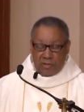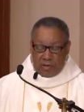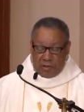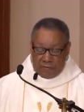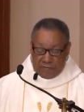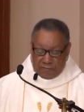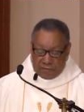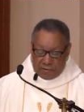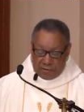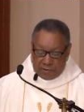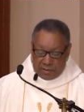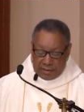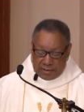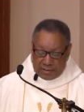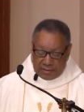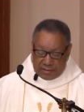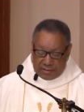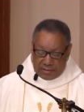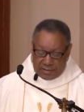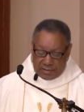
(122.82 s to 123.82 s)
is offering
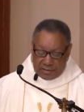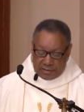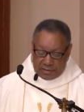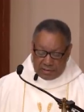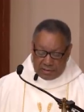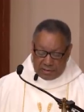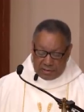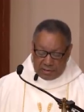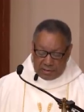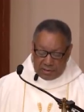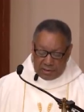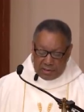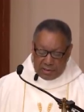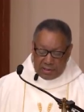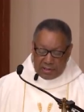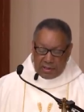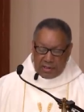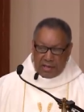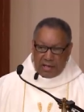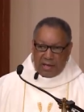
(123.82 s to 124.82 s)
us,
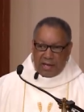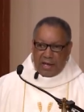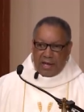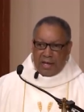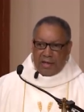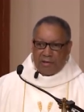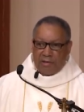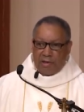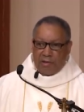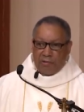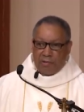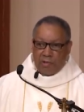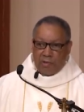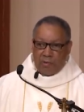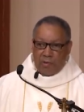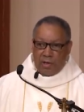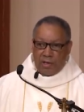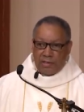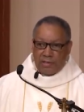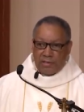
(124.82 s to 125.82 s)
and our
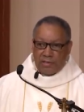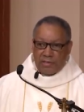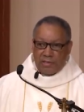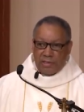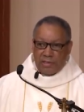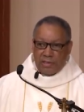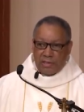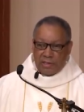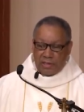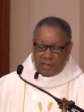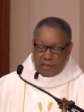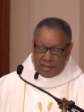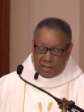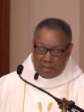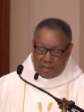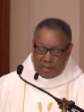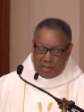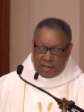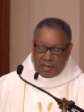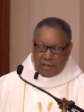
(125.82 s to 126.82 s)
request
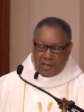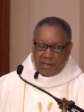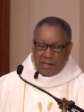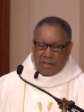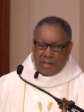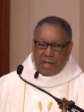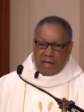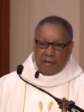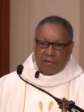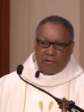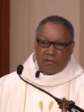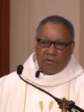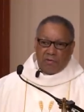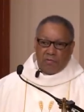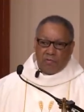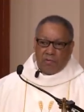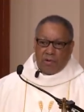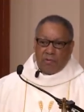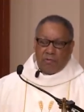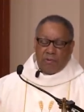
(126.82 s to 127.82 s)
that
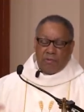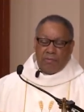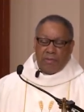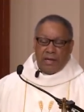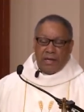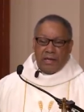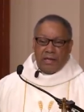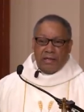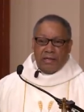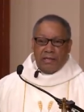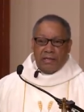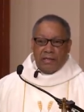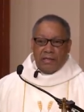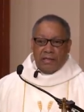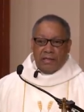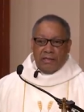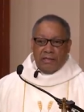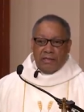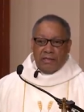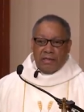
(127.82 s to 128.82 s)
we remain
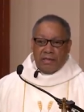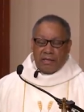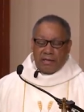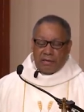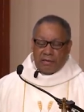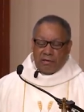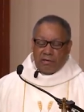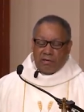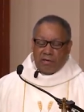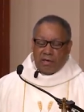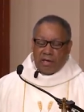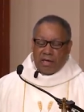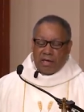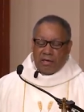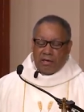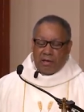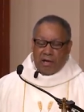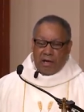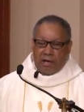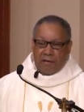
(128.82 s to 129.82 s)

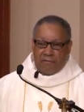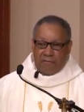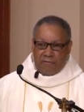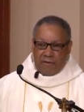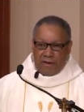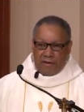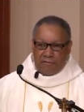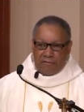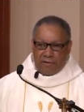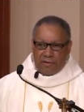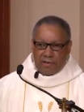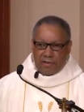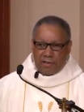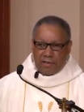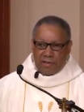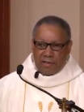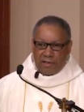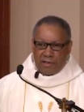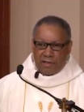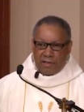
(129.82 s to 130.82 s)
in God's favor,
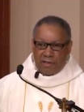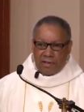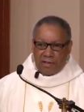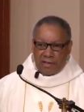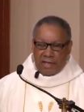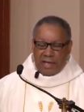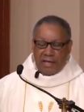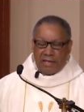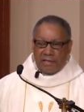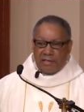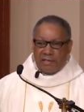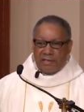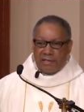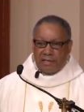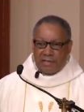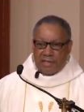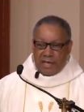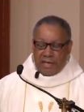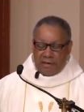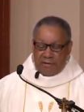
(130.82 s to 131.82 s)
that
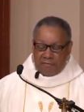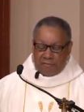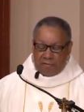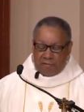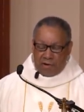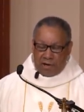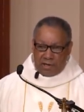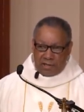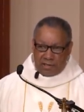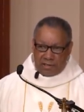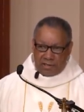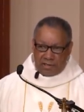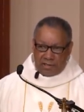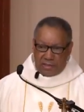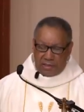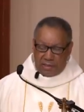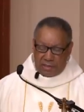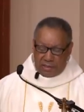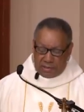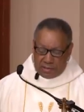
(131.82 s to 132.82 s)
state of
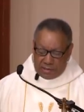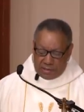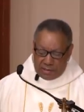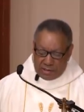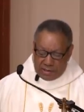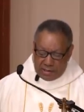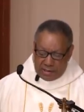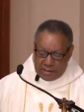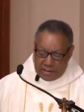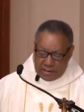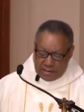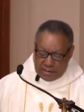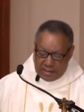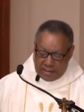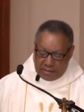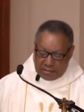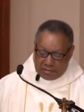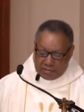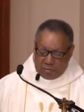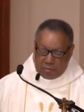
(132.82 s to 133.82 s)
grace,
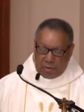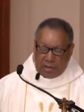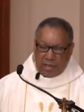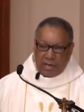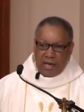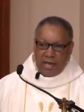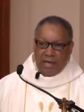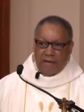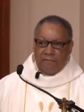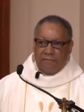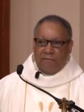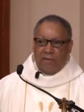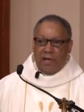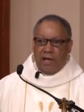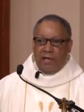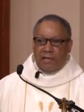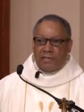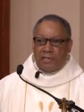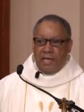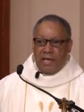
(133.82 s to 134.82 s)
that we have
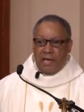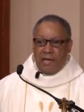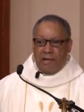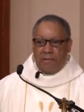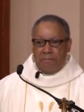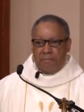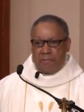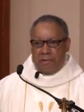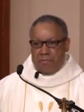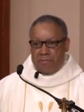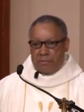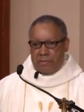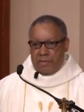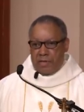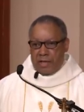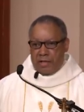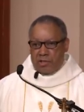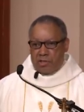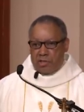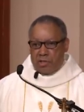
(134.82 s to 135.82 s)
God's help and
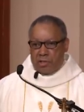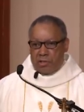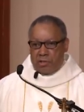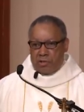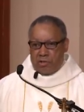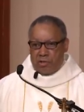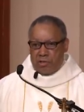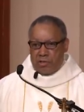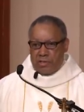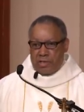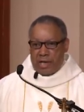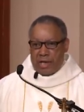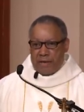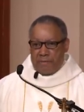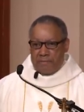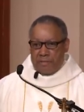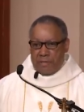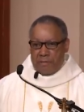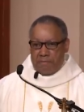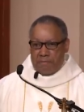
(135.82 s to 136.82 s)
protection, good
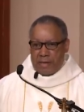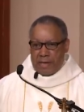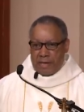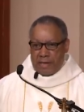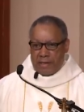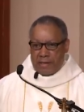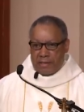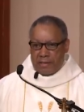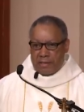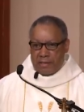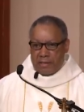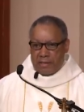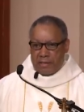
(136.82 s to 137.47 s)
times and bad,